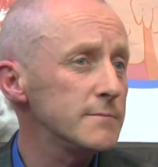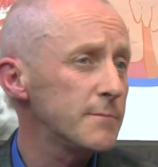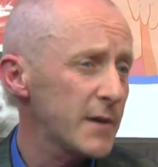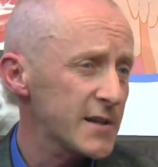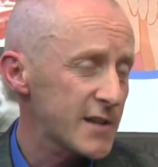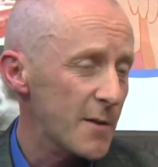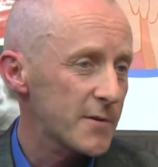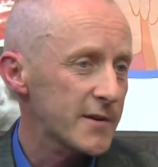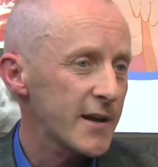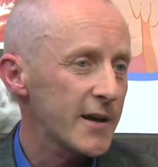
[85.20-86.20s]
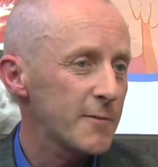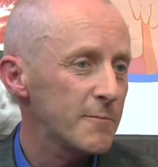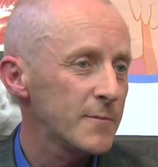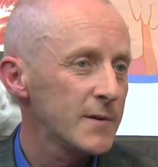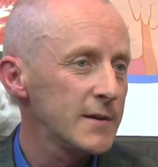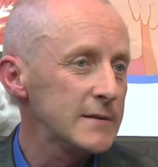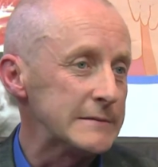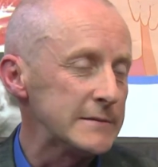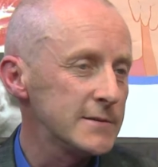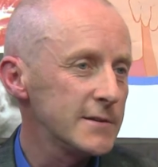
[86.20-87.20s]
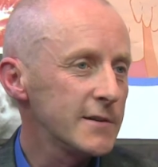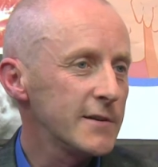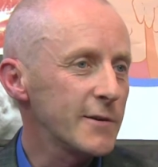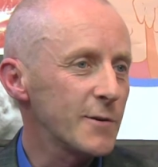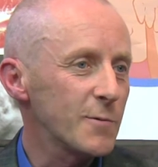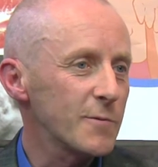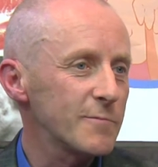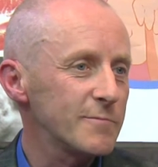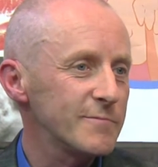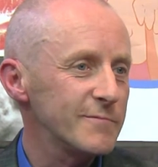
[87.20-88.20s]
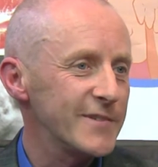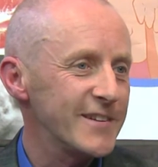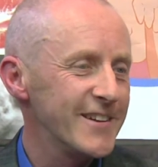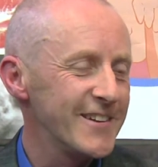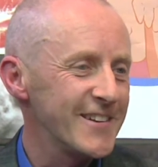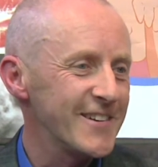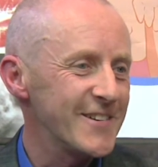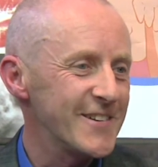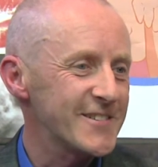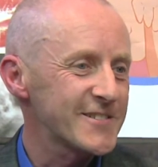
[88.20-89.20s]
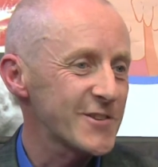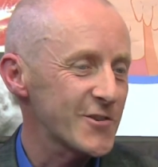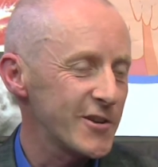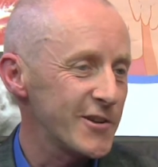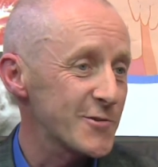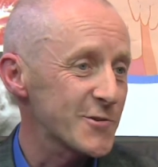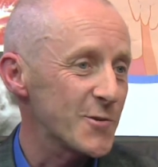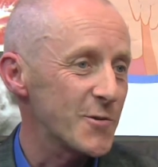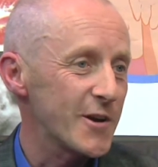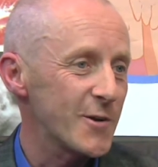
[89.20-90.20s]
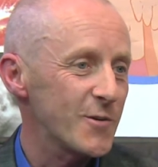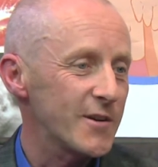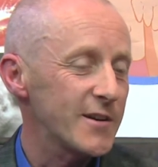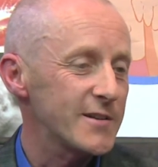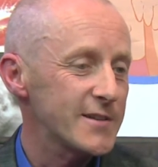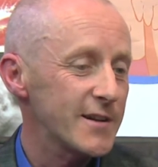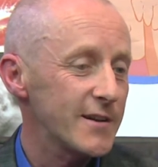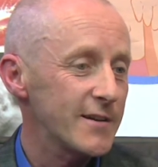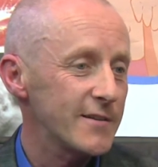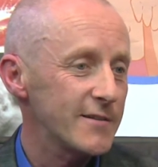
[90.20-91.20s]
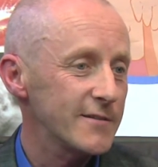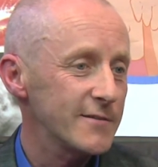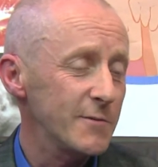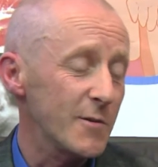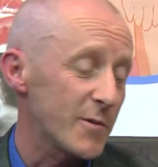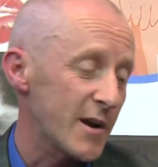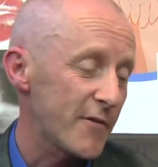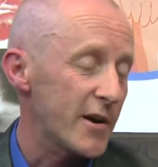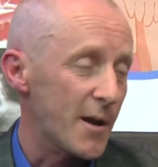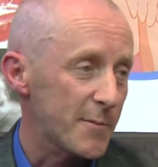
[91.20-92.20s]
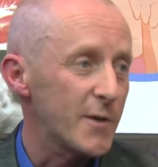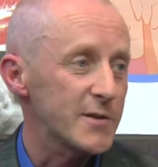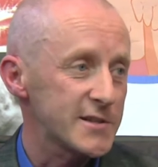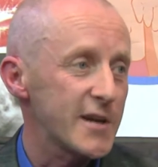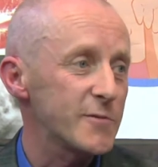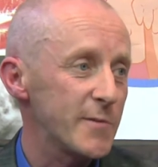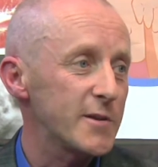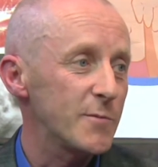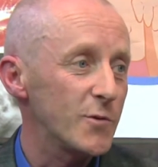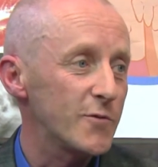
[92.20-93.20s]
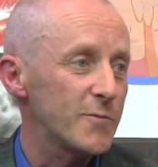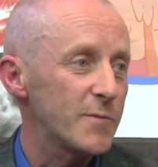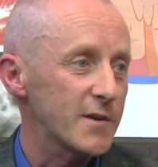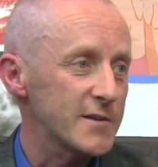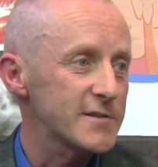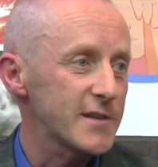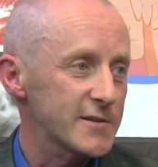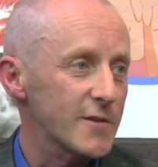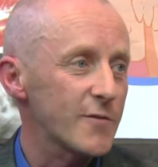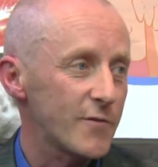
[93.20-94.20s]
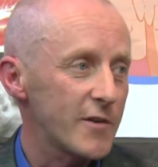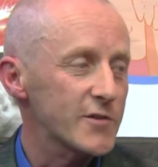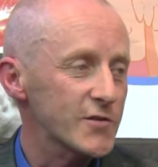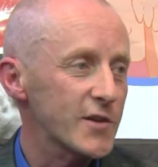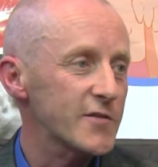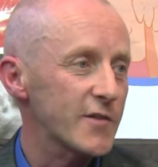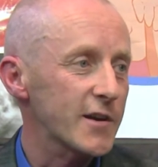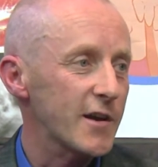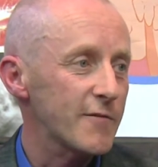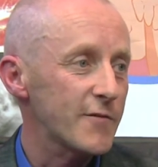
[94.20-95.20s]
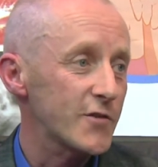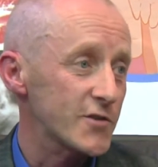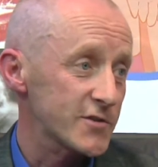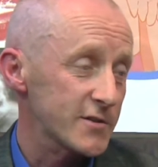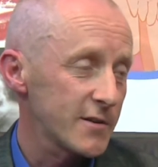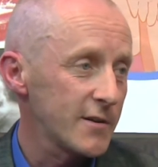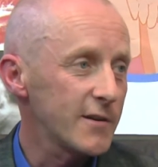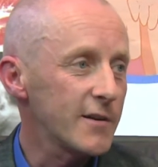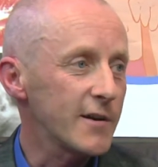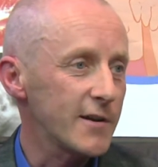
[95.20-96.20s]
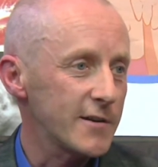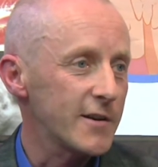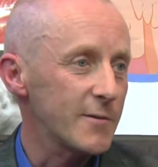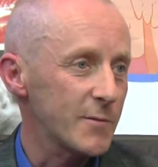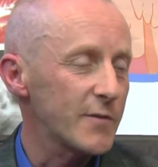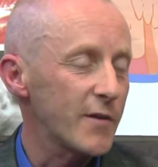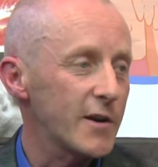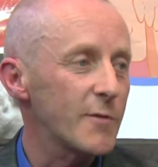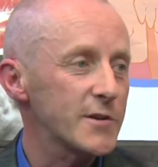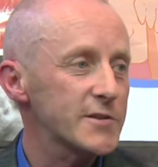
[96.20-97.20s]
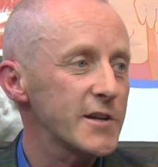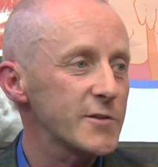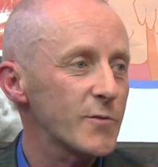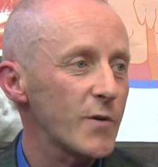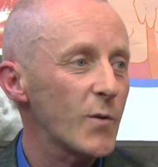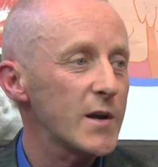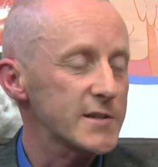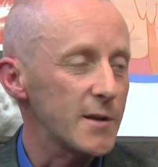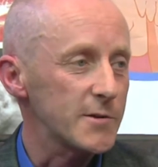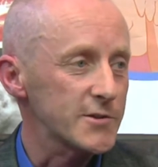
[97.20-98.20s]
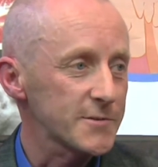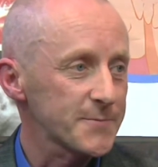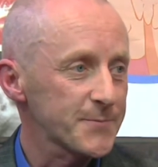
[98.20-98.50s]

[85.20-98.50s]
Big step at the time, you know. It's 13 years ago now, and we're very happy now at this stage we made the move, because things are very successful in Cavan for us, and we find now at this stage we're well established.